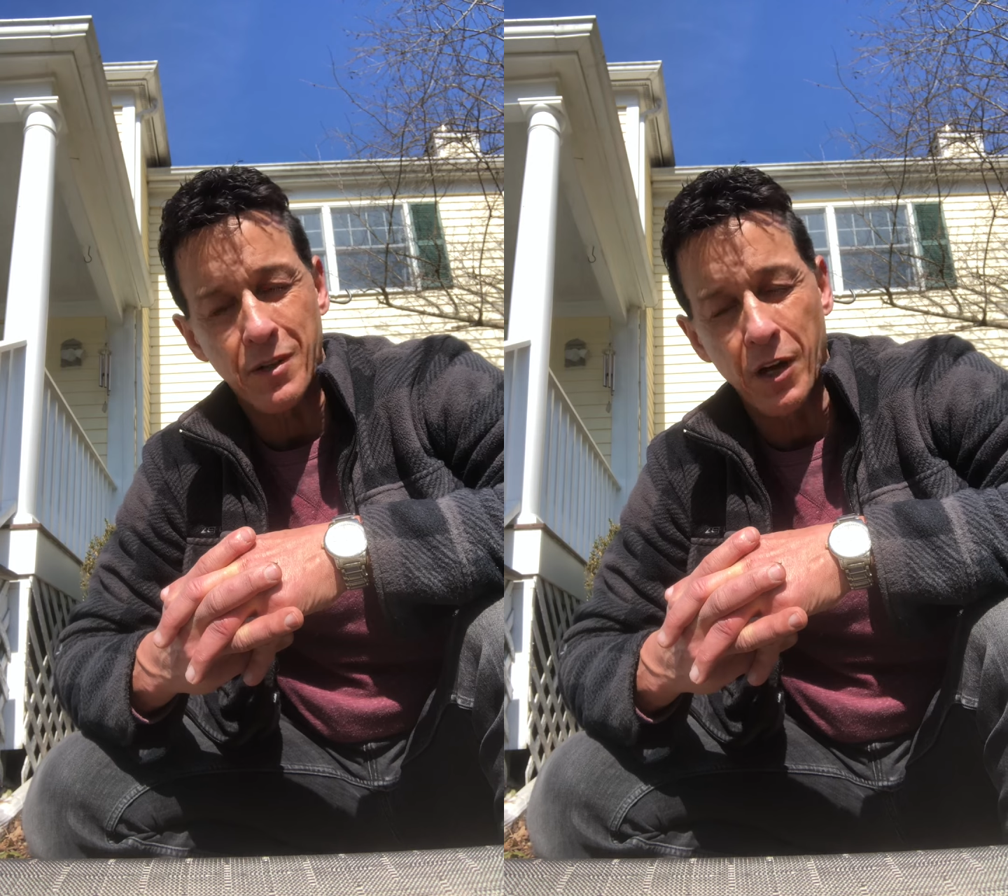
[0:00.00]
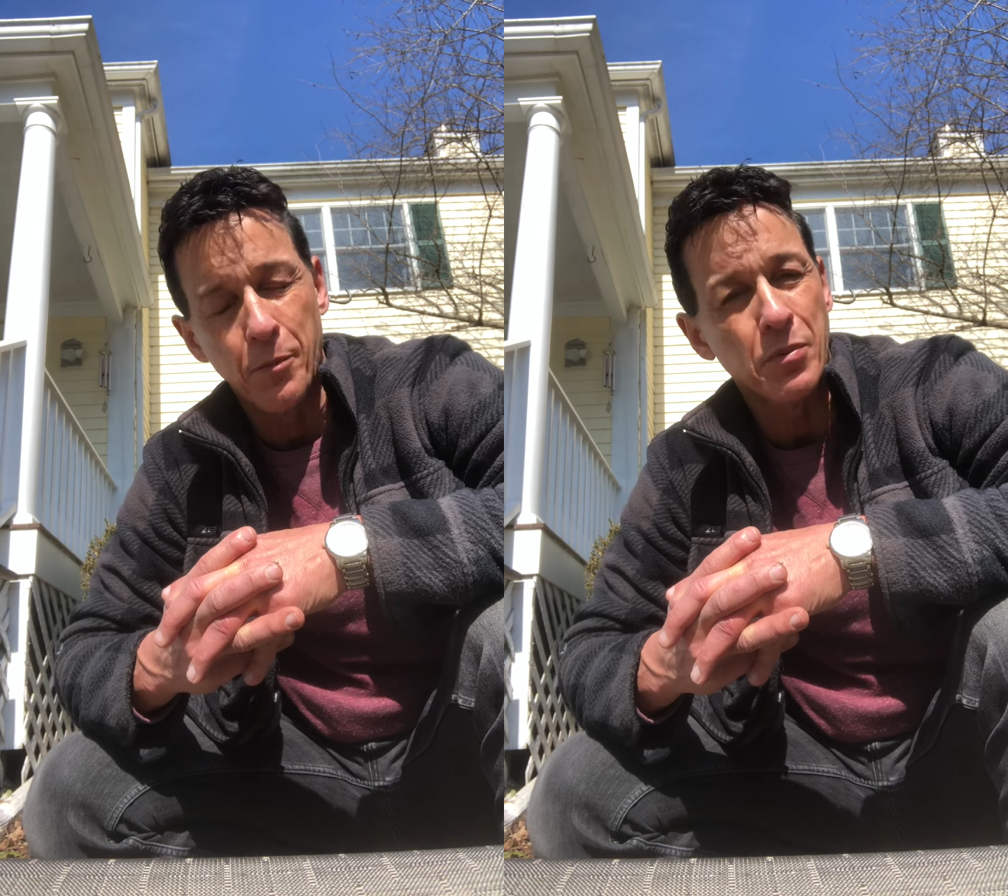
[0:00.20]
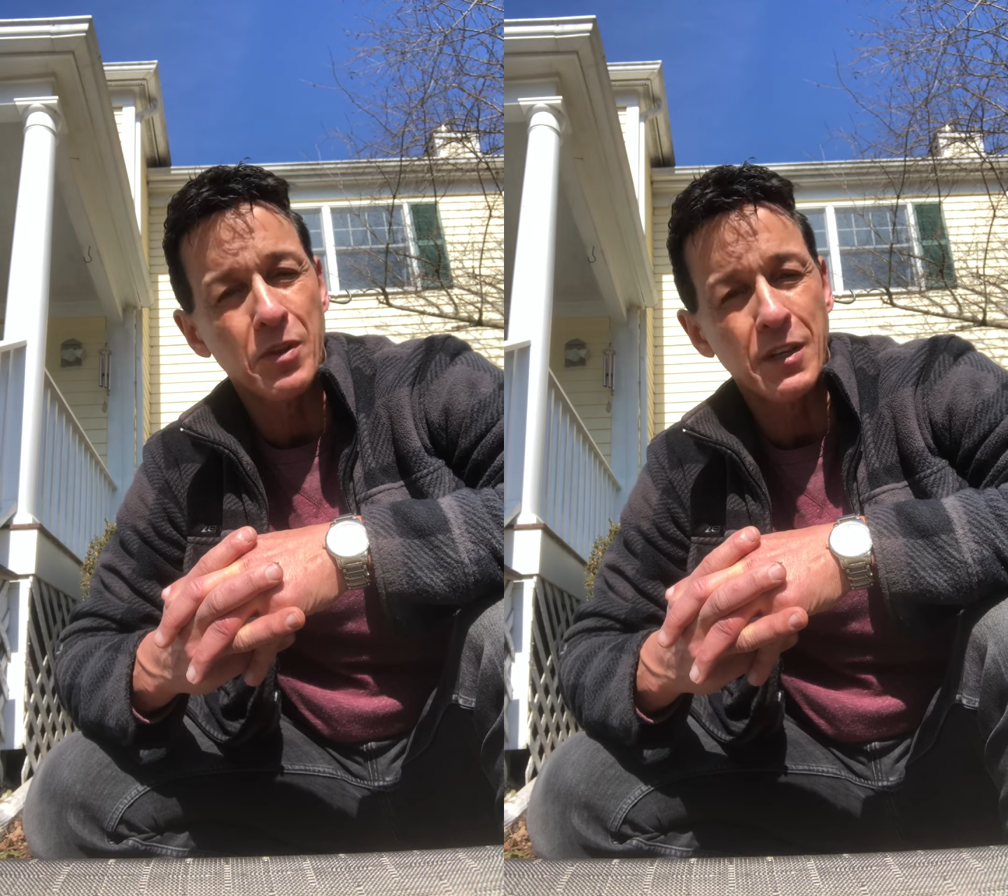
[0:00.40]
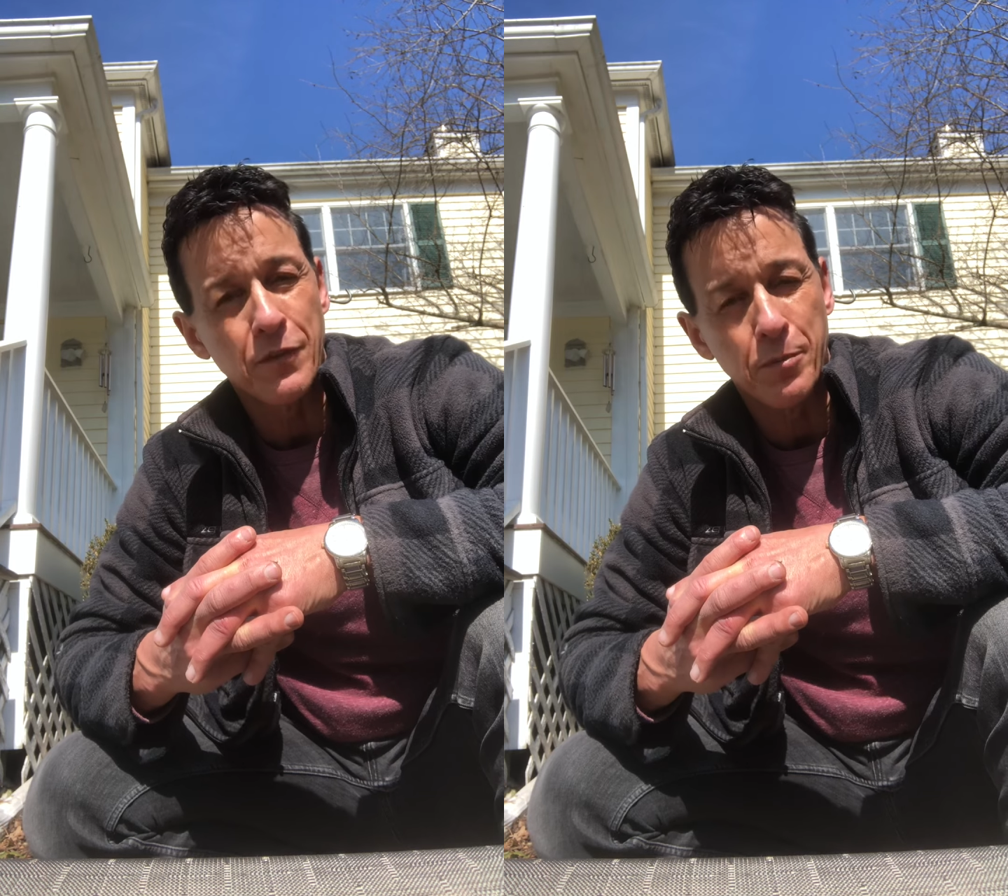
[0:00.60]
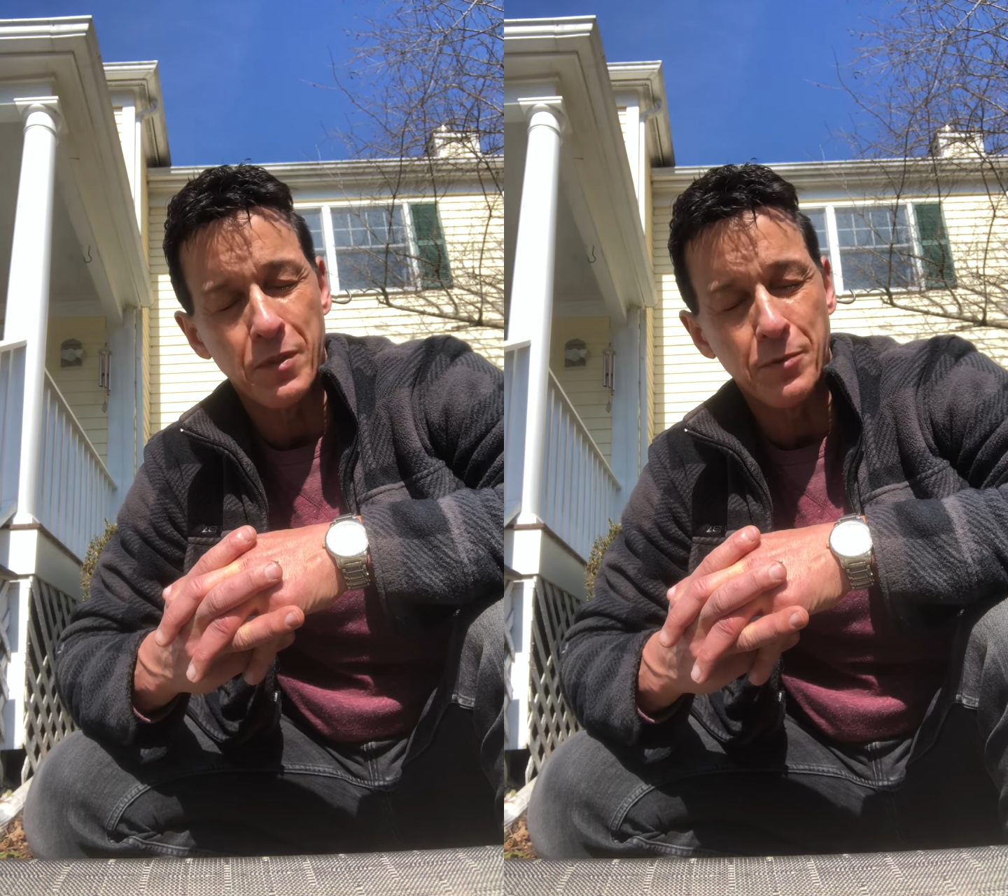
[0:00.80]

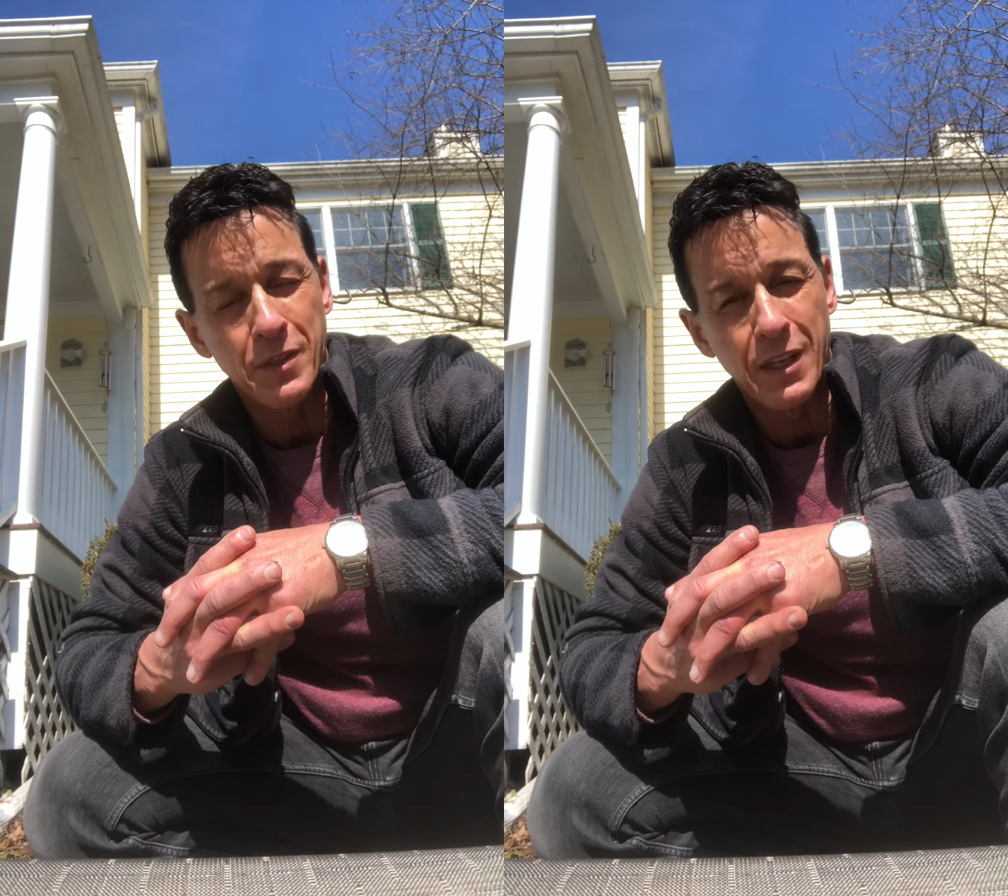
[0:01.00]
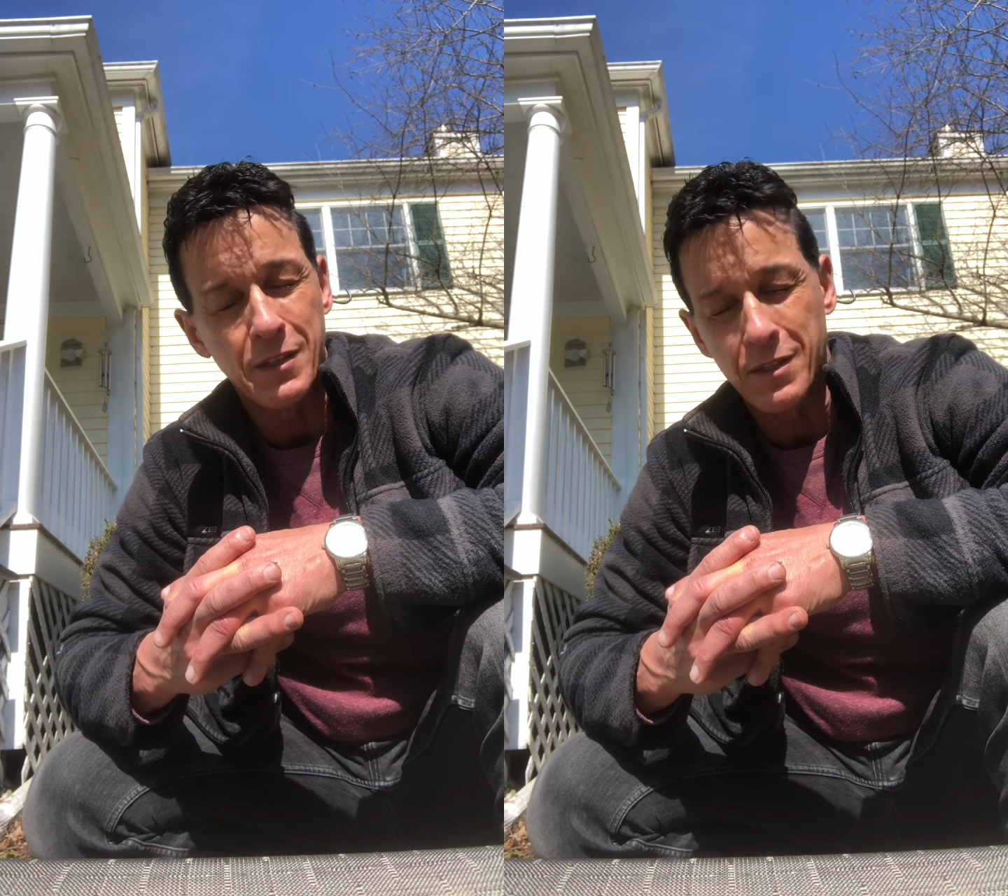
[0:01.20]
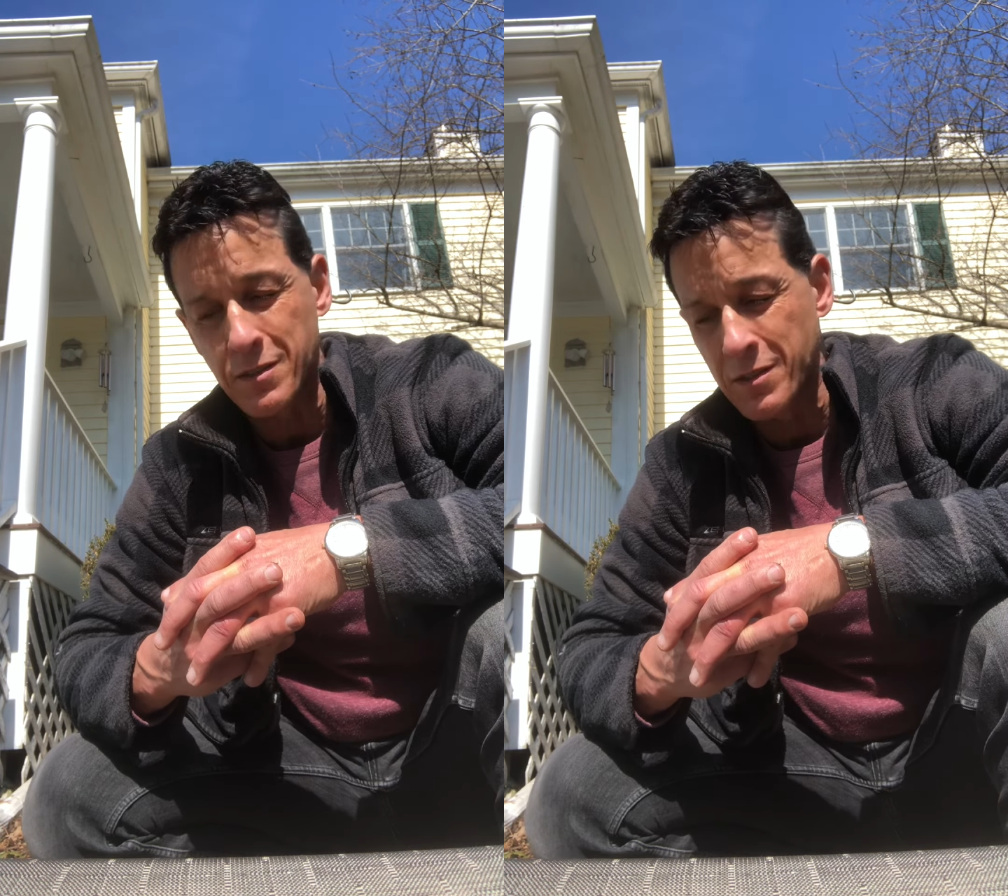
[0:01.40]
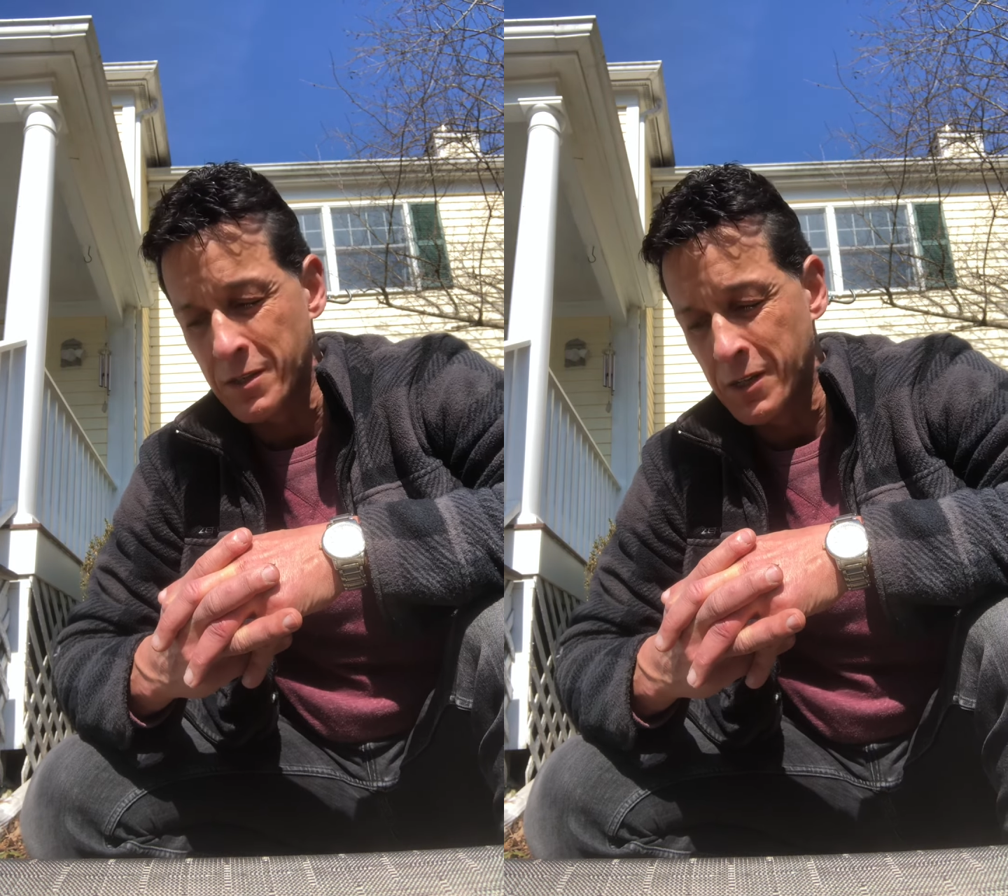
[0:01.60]
unbelievably relentless.